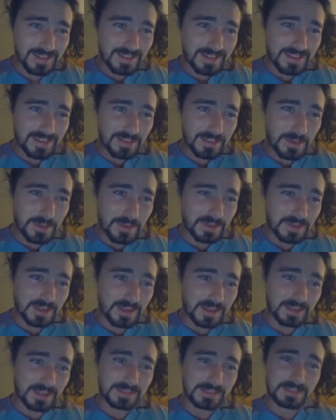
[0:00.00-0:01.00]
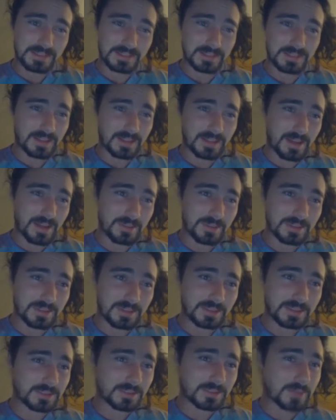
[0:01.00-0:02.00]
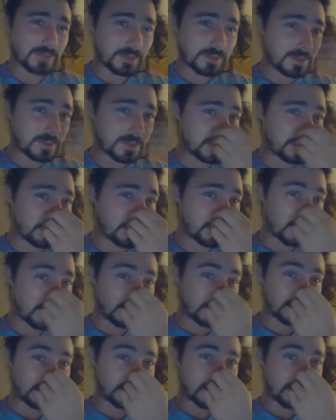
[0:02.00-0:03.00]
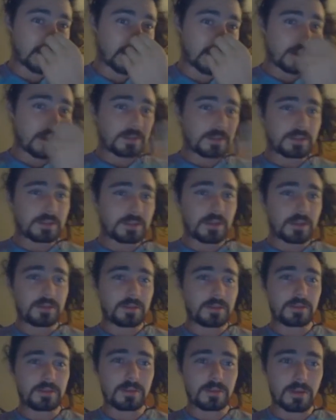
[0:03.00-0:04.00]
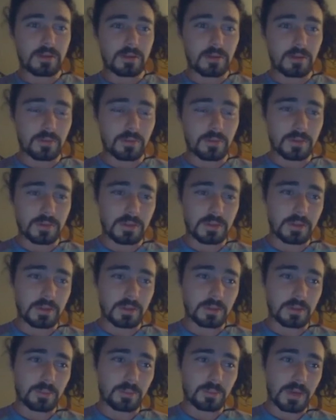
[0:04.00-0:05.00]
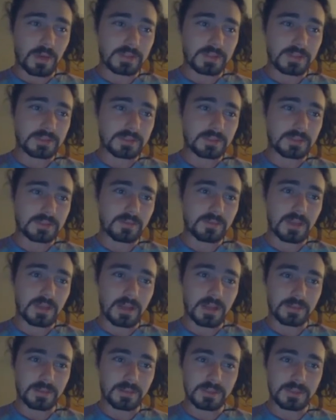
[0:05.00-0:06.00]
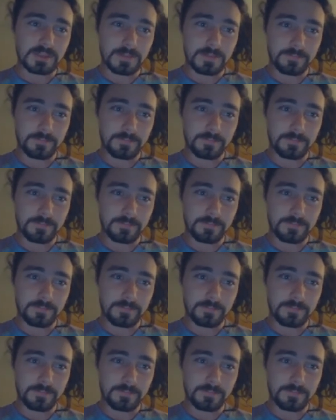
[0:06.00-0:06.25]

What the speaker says: Come on, guys. I mean, this is why I'm telling you about this. So now that you know the prices of the items,